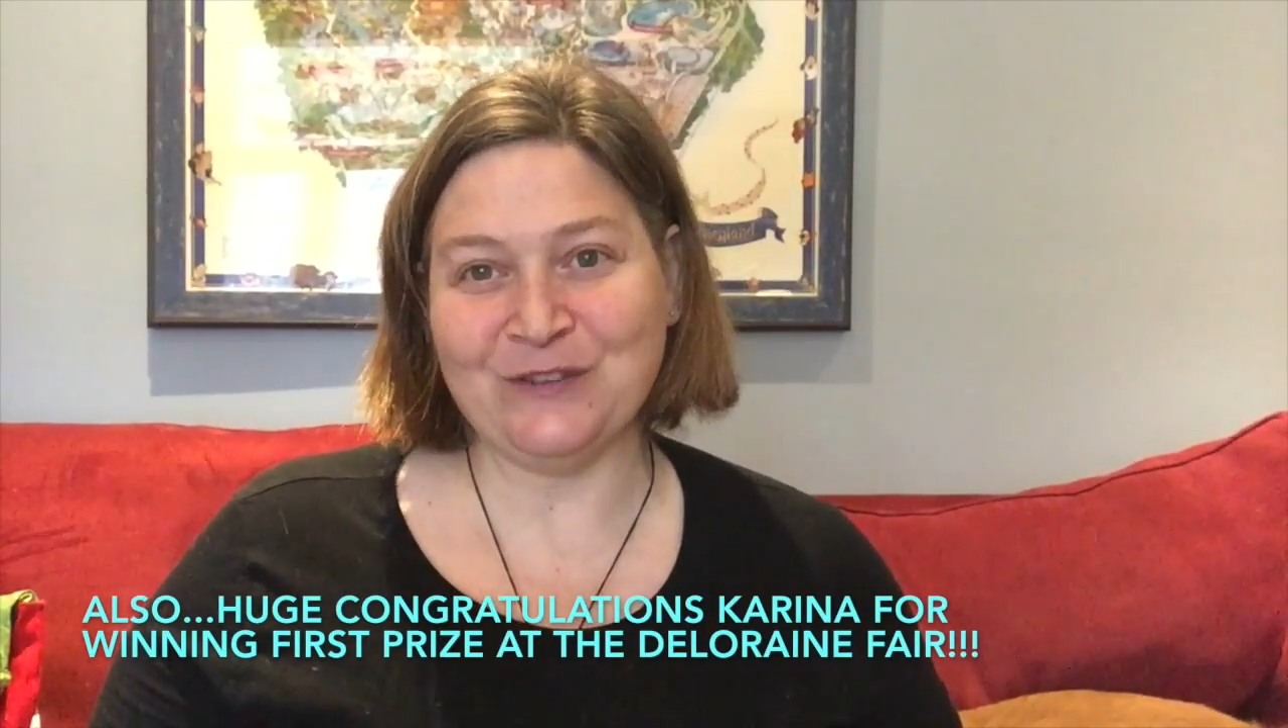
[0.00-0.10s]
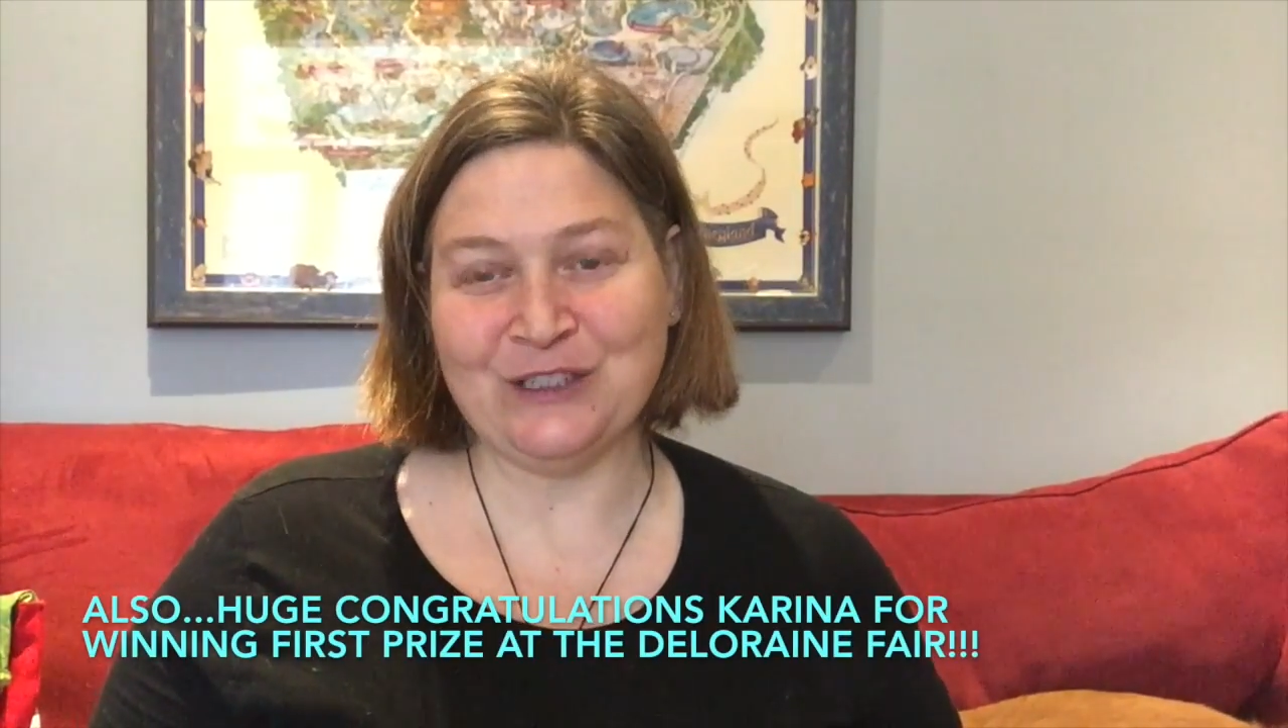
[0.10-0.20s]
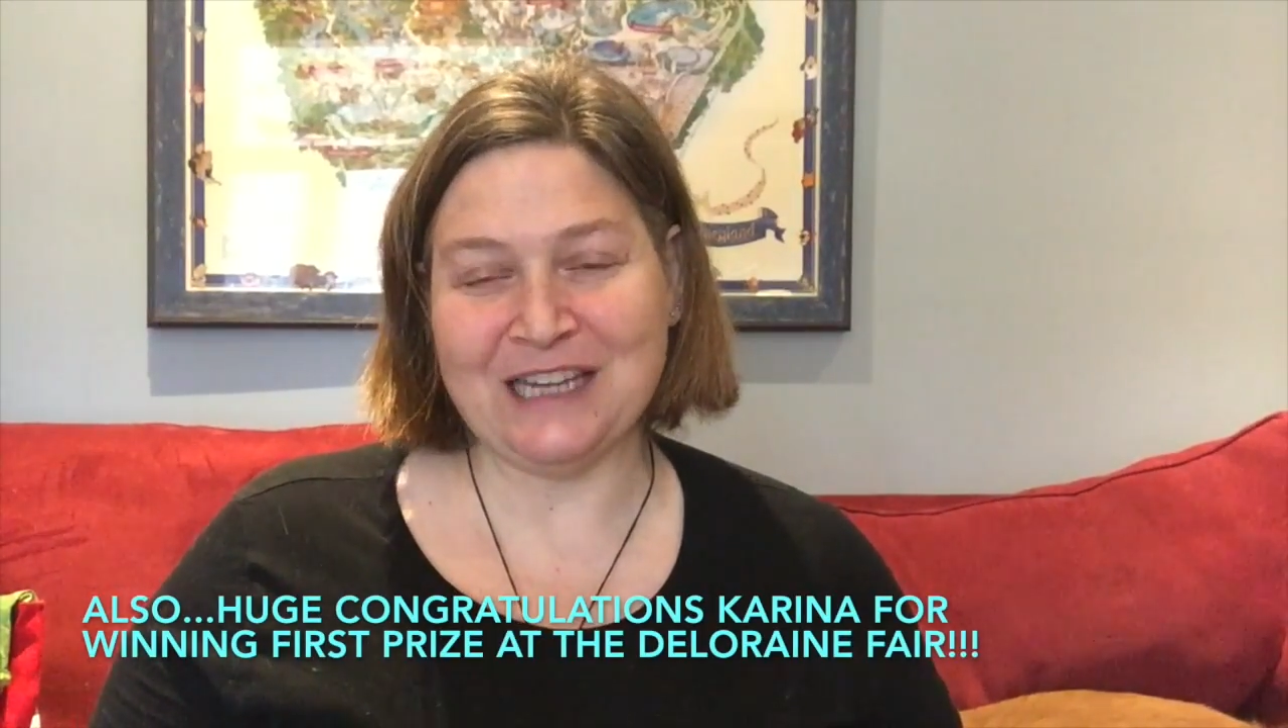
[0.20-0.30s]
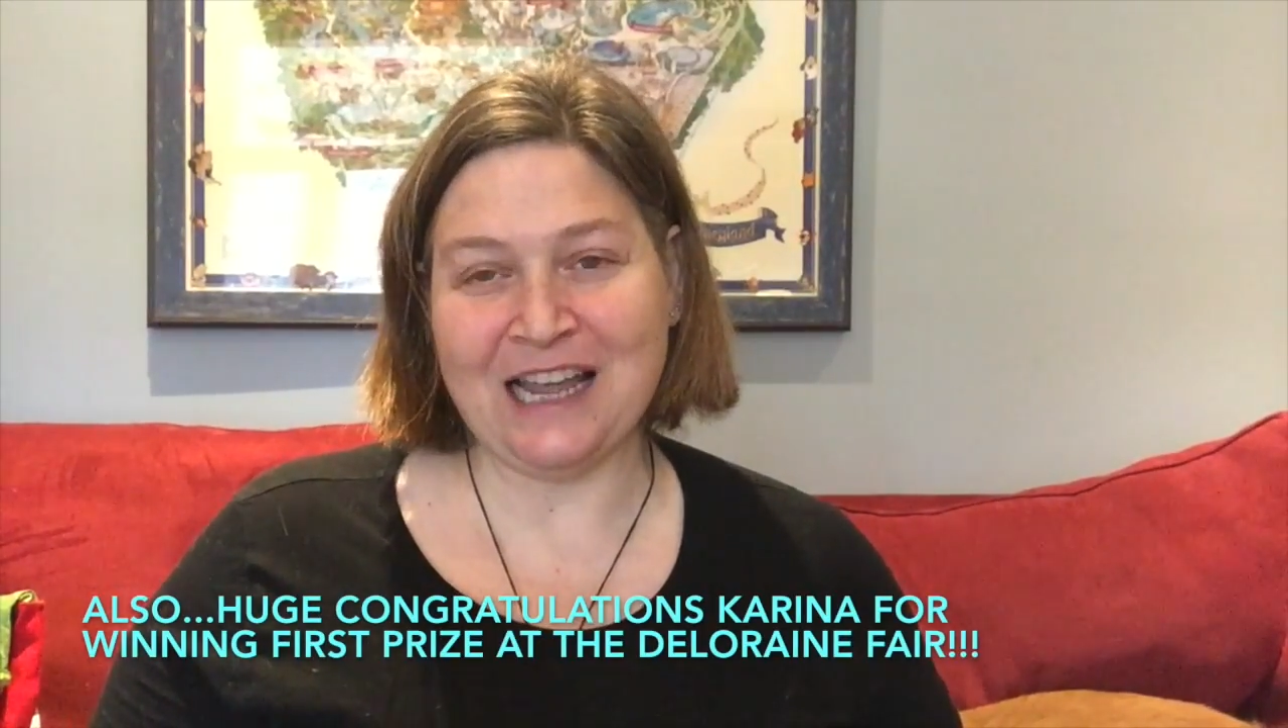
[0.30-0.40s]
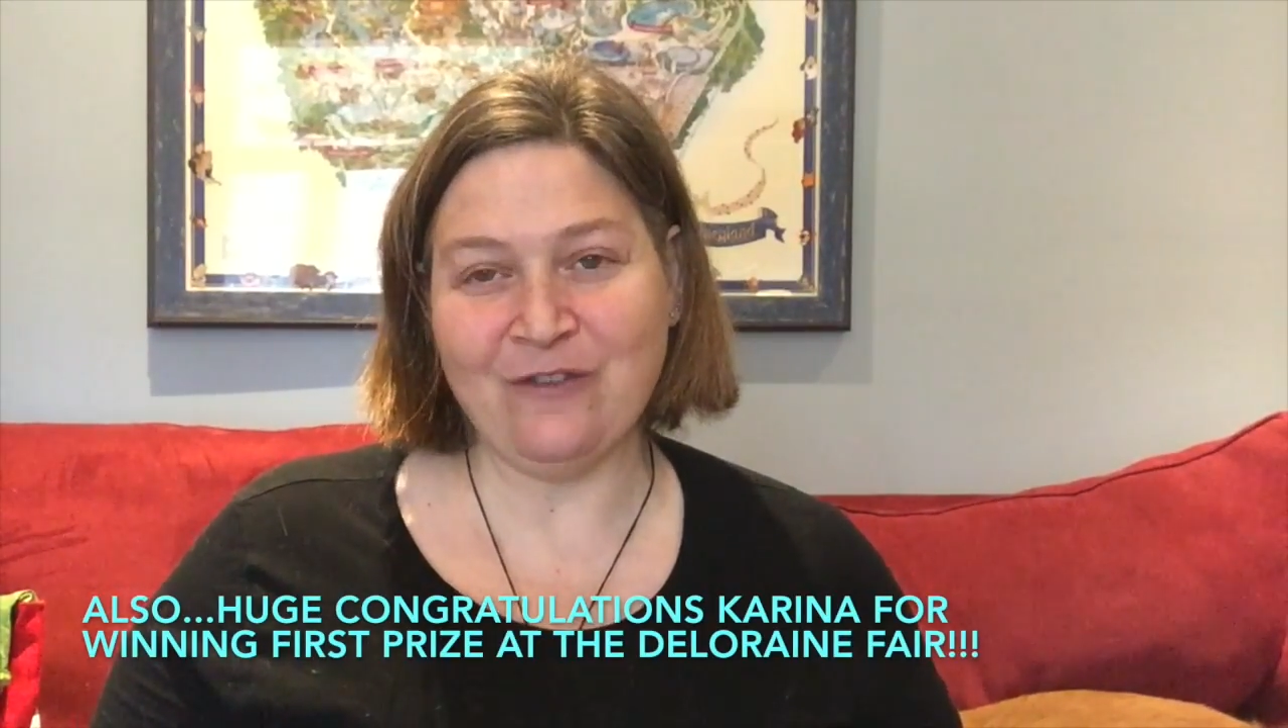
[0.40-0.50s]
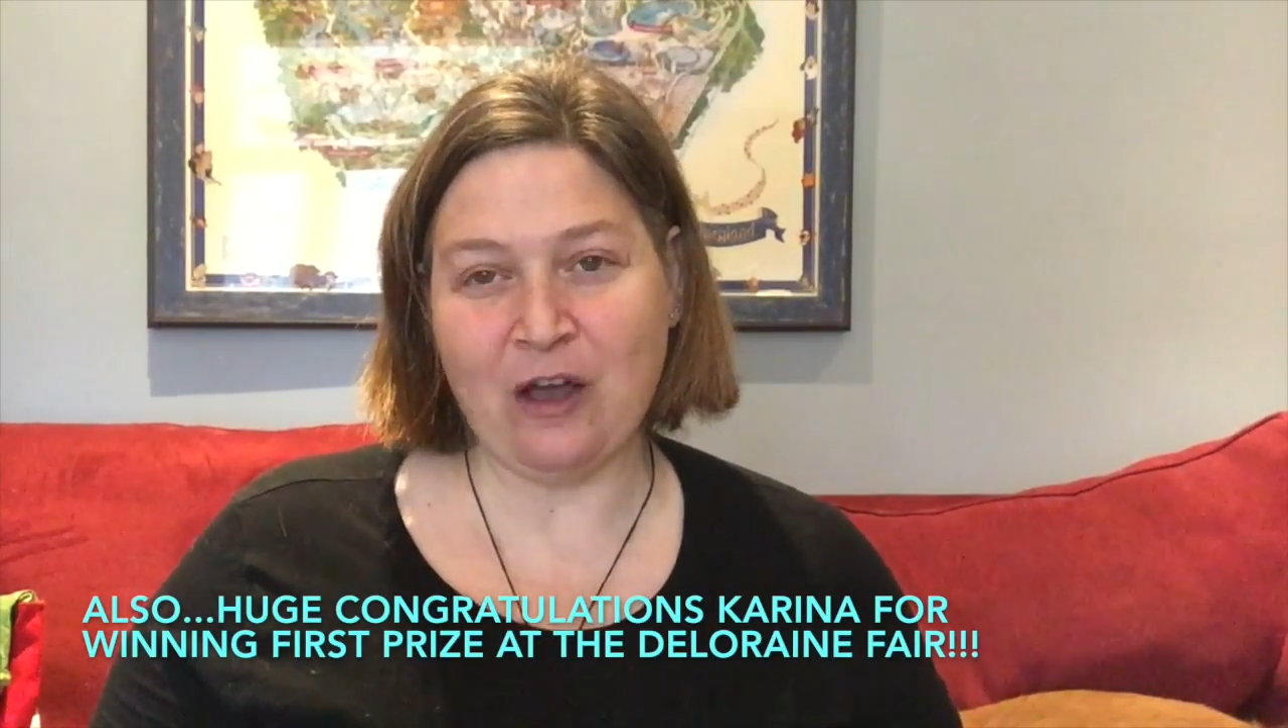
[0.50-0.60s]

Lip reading: full day of